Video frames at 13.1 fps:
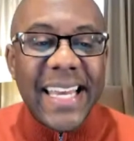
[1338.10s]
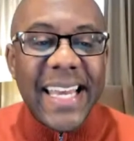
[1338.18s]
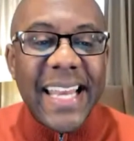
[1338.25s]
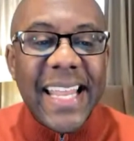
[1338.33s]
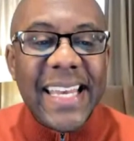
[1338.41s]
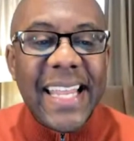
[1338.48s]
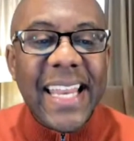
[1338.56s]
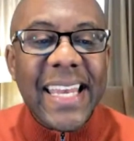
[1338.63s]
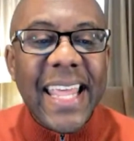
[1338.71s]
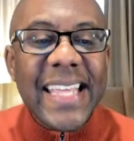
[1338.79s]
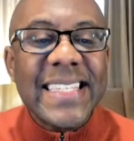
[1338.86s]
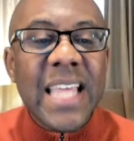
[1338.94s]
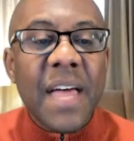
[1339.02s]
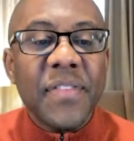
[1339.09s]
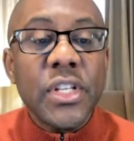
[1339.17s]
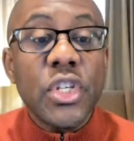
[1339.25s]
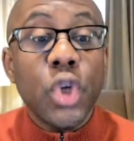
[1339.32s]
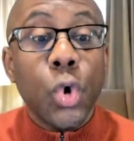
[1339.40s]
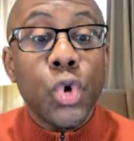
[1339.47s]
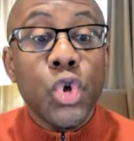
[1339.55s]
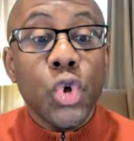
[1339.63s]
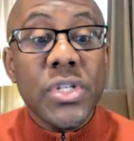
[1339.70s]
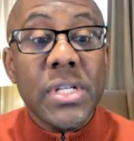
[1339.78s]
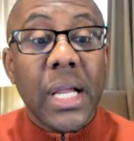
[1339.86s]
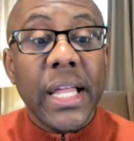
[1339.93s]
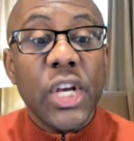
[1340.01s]
ding, ding, ding, ding, ding. 7 social
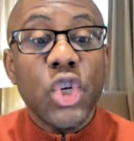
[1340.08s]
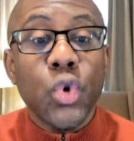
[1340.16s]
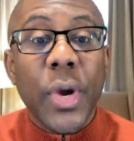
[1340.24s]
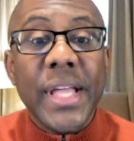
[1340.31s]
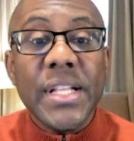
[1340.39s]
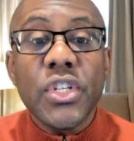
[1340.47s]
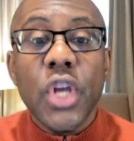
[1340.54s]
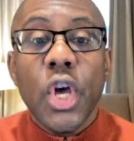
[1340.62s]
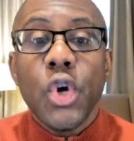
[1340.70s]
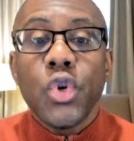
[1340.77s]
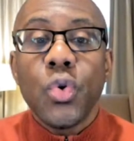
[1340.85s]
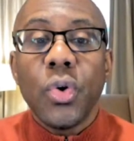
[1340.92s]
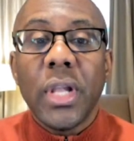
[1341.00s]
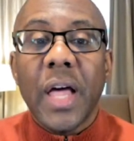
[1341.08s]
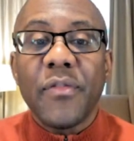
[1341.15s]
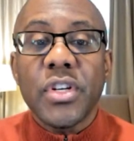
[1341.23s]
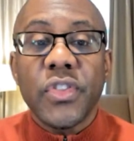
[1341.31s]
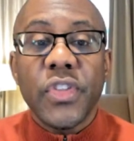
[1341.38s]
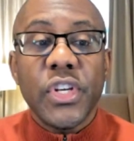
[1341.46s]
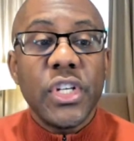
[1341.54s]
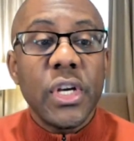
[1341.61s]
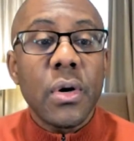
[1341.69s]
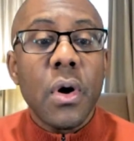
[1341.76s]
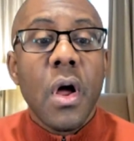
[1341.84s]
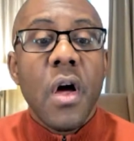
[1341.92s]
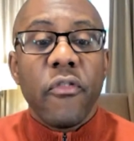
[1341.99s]
selling trends to leverage this
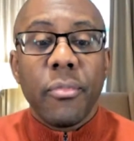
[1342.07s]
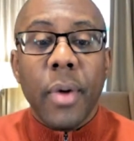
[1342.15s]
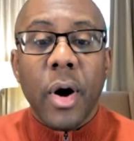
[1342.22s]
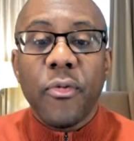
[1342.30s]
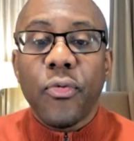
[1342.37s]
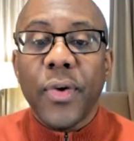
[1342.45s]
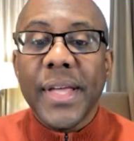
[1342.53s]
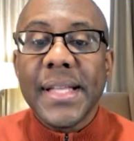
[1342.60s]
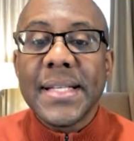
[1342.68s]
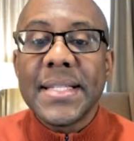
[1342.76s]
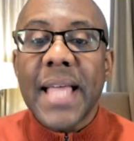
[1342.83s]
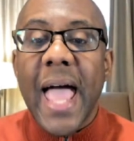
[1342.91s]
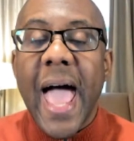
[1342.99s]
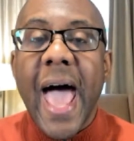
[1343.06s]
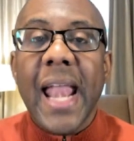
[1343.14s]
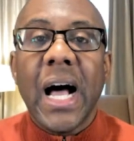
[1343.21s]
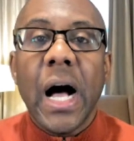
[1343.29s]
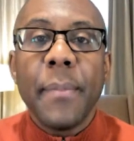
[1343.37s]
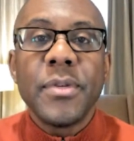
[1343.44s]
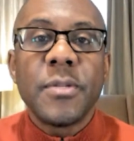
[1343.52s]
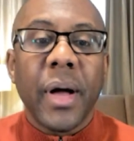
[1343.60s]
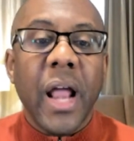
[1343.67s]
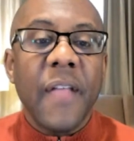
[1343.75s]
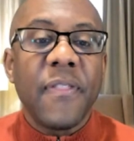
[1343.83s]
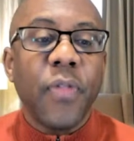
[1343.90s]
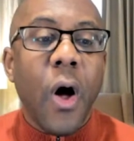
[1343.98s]
year from our friends at HubSpot.
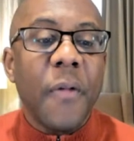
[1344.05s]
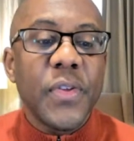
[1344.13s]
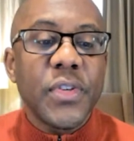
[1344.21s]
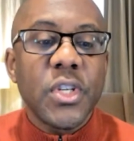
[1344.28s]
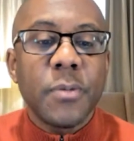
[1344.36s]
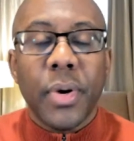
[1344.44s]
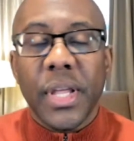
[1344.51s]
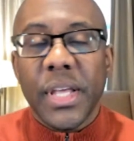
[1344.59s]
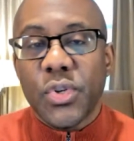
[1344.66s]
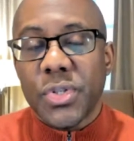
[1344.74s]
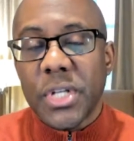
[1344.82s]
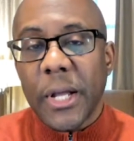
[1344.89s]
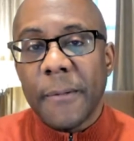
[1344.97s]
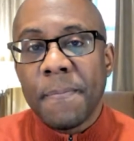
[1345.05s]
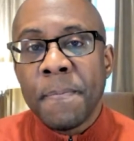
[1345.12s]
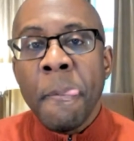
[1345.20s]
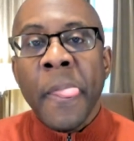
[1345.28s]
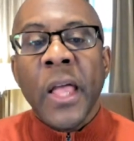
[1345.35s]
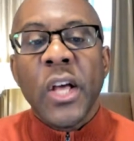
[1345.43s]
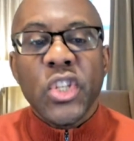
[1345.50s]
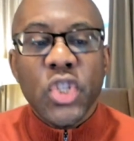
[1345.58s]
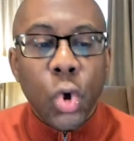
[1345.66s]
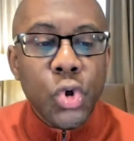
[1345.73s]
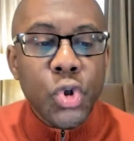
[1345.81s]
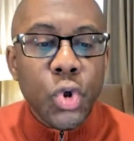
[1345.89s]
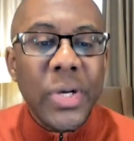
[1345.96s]
I thought this was pretty interesting.
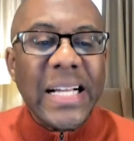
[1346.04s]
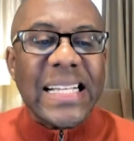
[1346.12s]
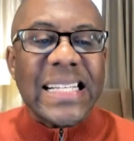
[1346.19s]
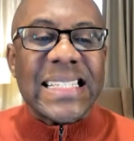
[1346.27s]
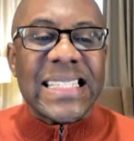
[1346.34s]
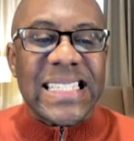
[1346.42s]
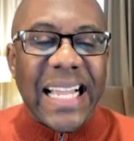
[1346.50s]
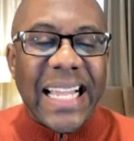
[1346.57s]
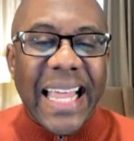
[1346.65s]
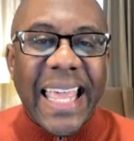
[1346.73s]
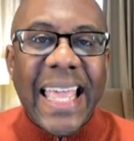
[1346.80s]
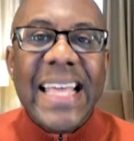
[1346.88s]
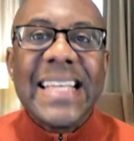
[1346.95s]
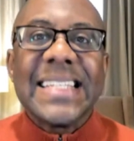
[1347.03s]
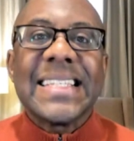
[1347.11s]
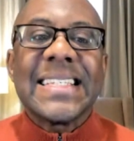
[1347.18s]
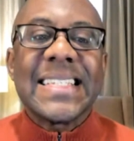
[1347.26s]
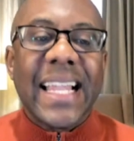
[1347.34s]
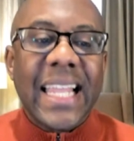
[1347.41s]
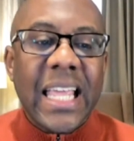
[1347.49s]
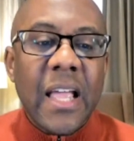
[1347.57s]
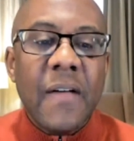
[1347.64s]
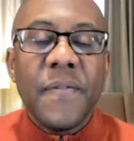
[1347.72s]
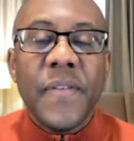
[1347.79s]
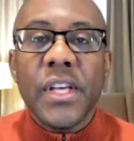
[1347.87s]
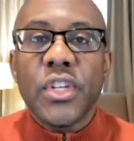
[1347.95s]
Social selling
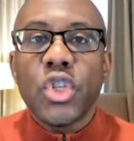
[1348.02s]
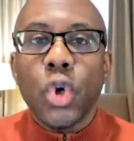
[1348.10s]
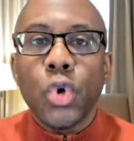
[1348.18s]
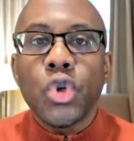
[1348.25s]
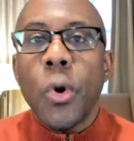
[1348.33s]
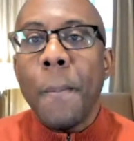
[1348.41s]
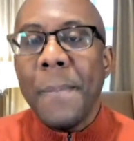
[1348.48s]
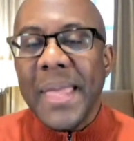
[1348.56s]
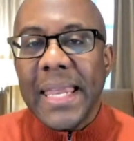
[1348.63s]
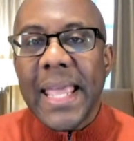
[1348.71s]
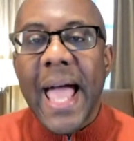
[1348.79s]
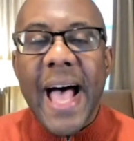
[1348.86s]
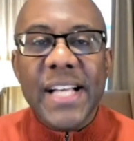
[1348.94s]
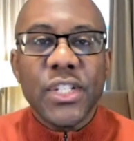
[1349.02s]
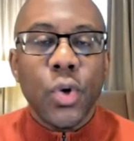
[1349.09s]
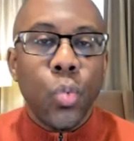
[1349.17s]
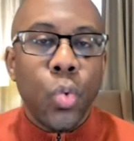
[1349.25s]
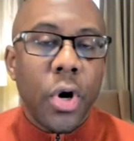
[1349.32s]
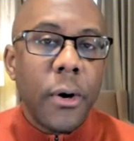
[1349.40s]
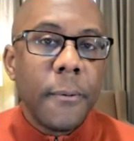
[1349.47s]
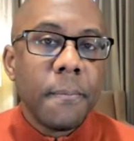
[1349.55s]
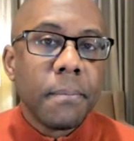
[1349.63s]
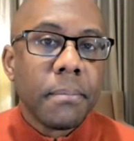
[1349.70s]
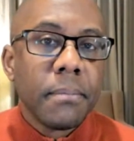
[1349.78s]
via social media, as it were.